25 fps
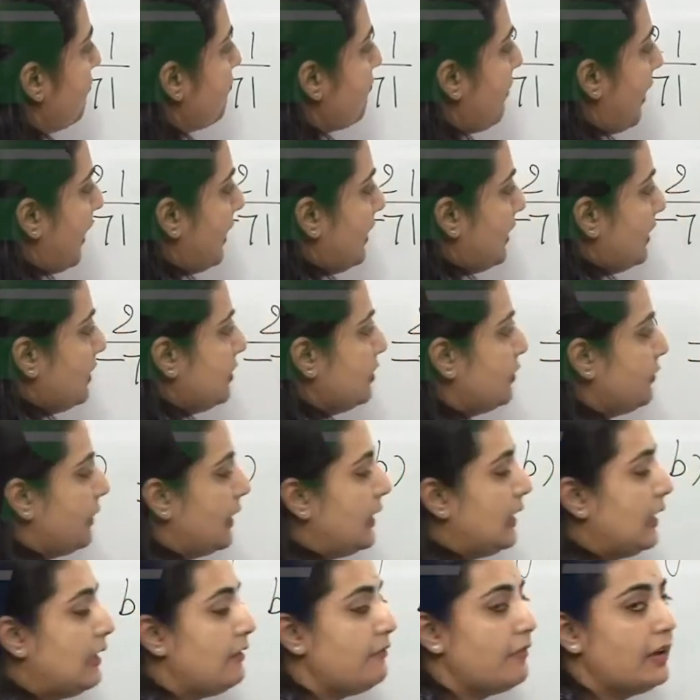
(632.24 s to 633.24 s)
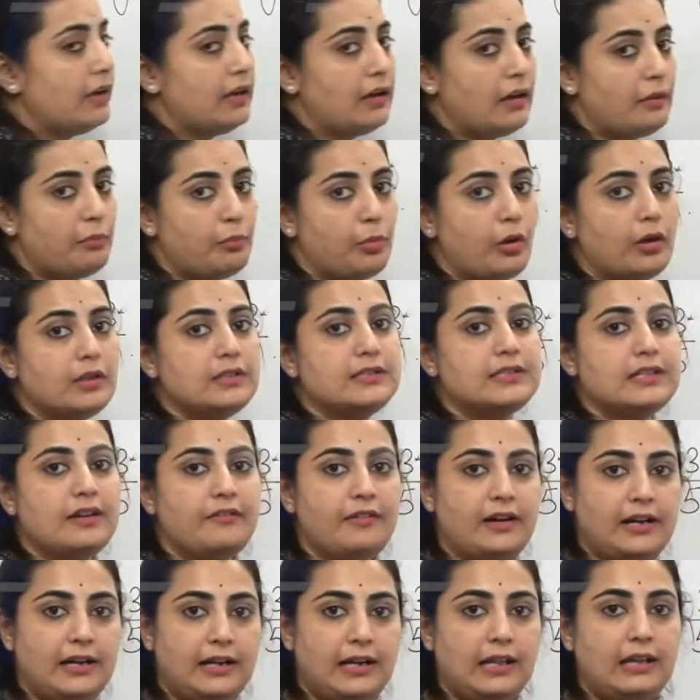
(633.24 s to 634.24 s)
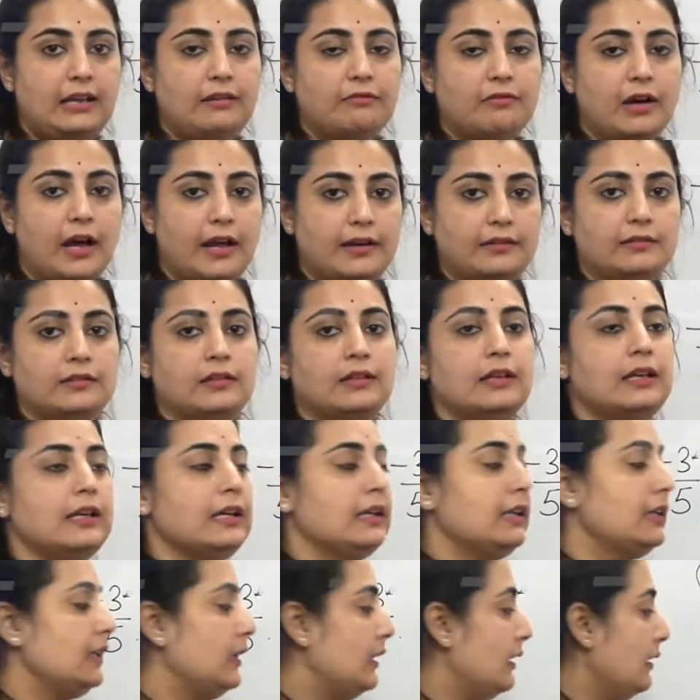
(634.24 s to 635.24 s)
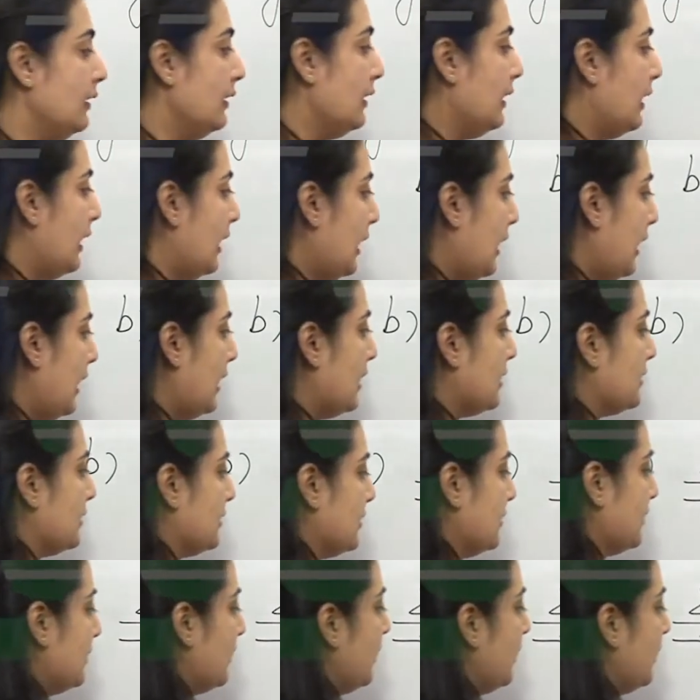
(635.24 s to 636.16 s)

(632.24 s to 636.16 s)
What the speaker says: minus 21 upon 71 is